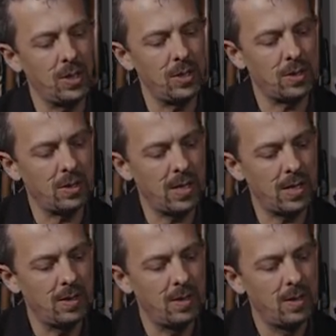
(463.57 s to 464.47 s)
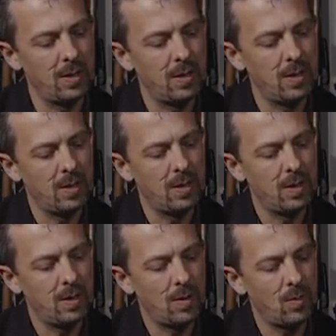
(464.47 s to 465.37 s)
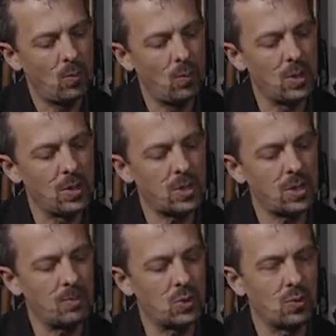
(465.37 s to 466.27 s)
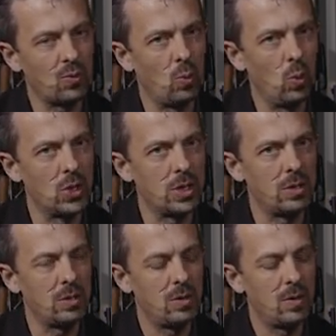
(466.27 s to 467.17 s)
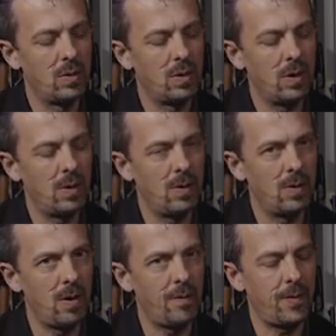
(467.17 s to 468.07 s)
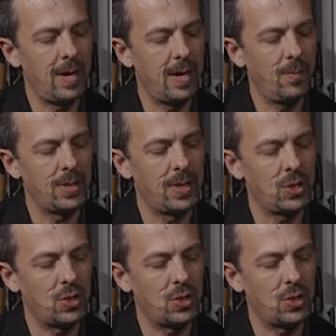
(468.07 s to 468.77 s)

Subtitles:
certainly was some sort of wooden affair with this